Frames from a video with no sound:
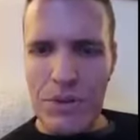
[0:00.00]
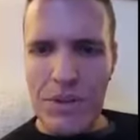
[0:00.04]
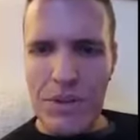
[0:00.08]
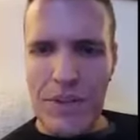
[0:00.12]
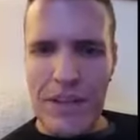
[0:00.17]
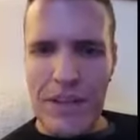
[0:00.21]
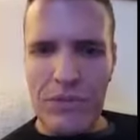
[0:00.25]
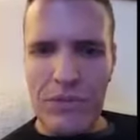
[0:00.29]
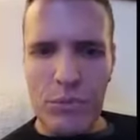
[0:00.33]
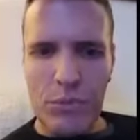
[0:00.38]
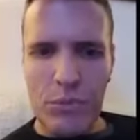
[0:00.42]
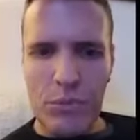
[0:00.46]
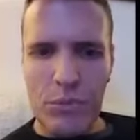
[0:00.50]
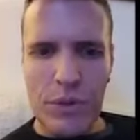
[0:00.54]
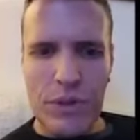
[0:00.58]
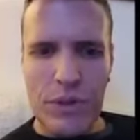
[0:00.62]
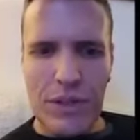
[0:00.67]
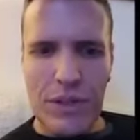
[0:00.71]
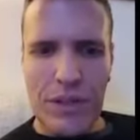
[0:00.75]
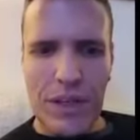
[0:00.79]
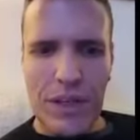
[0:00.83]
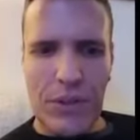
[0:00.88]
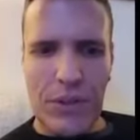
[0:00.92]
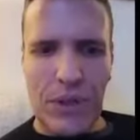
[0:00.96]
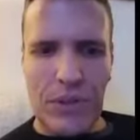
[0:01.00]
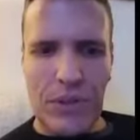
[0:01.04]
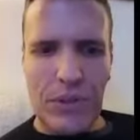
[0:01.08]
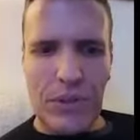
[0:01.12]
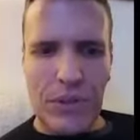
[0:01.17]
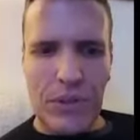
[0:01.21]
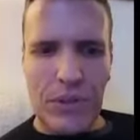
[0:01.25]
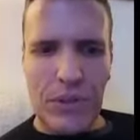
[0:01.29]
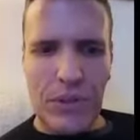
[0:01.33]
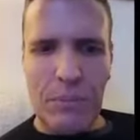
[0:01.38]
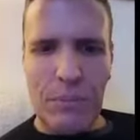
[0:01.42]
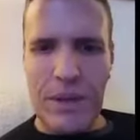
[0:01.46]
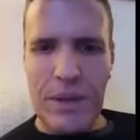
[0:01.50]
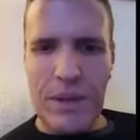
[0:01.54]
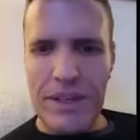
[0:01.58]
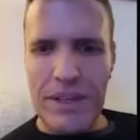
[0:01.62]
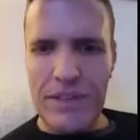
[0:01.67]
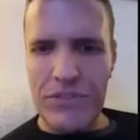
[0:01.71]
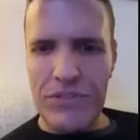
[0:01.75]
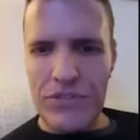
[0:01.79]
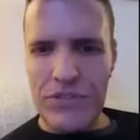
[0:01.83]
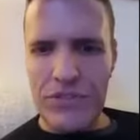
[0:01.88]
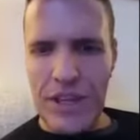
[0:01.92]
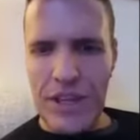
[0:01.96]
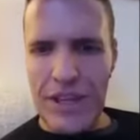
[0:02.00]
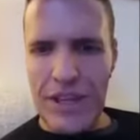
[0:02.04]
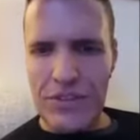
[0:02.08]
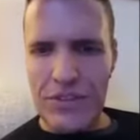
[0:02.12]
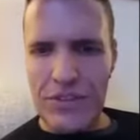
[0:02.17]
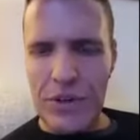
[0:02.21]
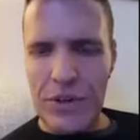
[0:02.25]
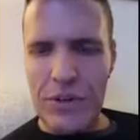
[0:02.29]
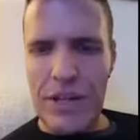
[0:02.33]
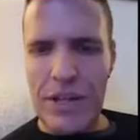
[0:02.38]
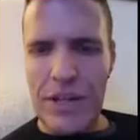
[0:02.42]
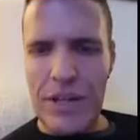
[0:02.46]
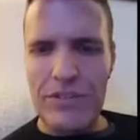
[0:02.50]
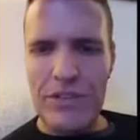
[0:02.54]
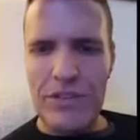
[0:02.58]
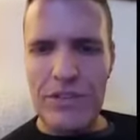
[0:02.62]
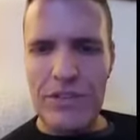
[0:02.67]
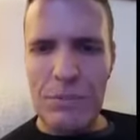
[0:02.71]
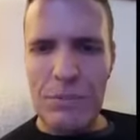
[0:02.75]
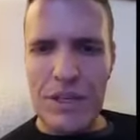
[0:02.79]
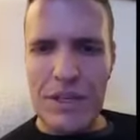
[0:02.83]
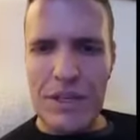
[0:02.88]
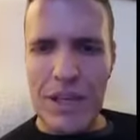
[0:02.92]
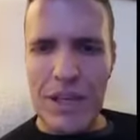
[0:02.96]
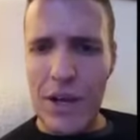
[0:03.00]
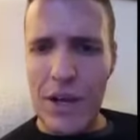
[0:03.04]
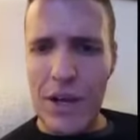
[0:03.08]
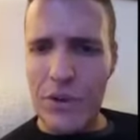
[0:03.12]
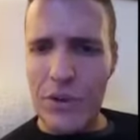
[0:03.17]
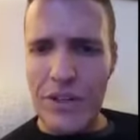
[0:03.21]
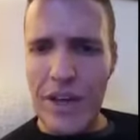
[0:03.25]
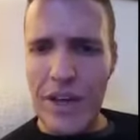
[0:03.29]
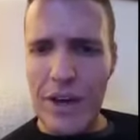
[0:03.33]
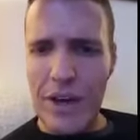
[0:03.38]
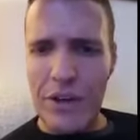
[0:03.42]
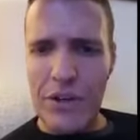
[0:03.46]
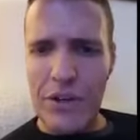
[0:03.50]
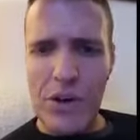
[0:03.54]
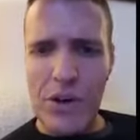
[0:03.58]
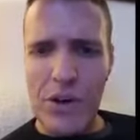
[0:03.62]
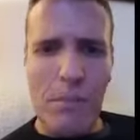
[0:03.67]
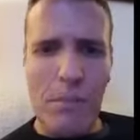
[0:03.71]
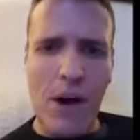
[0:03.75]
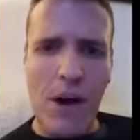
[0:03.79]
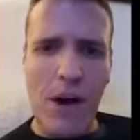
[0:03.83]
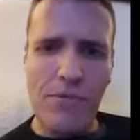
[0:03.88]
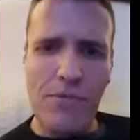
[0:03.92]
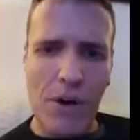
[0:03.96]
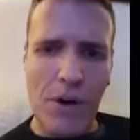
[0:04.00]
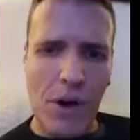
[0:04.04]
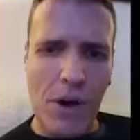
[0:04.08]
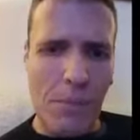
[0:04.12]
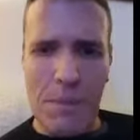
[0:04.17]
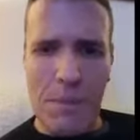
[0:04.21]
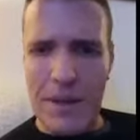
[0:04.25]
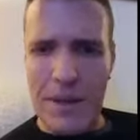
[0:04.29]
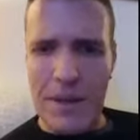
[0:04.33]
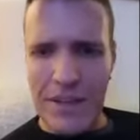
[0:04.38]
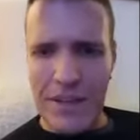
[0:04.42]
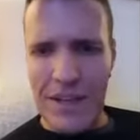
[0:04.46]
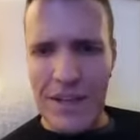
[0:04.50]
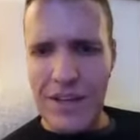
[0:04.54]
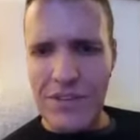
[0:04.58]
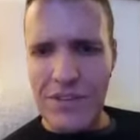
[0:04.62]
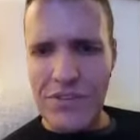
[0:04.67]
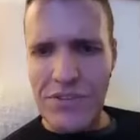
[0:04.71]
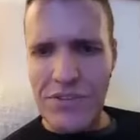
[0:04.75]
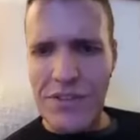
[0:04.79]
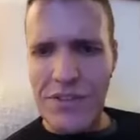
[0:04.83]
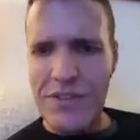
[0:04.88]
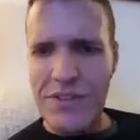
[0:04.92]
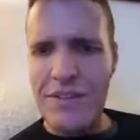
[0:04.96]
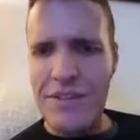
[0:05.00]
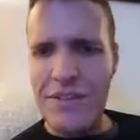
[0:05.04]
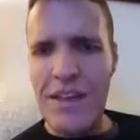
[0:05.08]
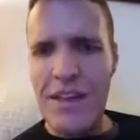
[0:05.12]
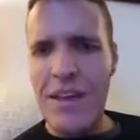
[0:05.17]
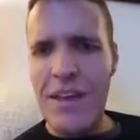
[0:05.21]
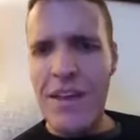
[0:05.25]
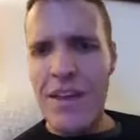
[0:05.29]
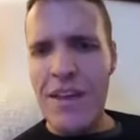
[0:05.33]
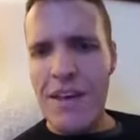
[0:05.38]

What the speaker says: And that's really, I think, the biggest change, not just being healthy now. I'm off all my medications.